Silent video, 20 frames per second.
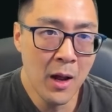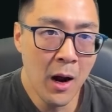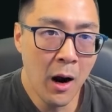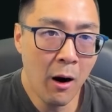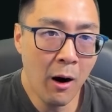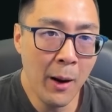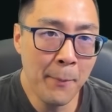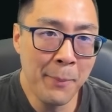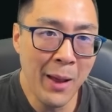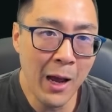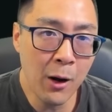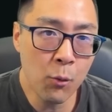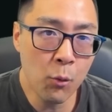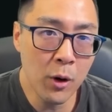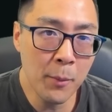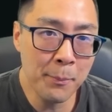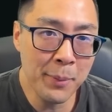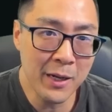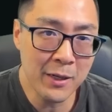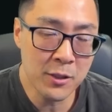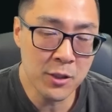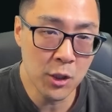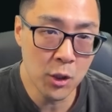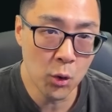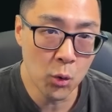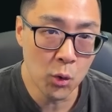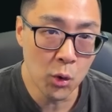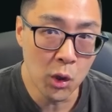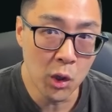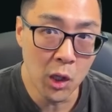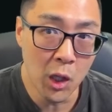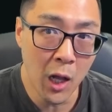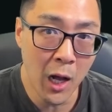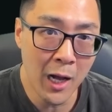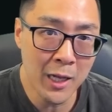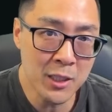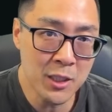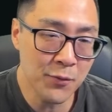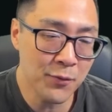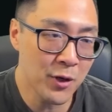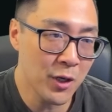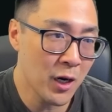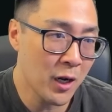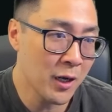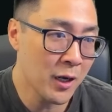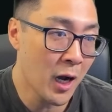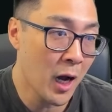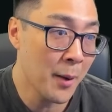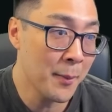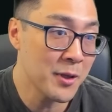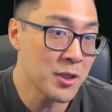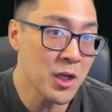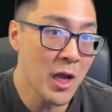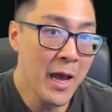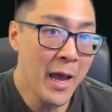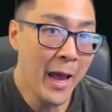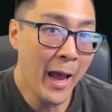All right, pack 1, pick 2. Lots of good uncommons.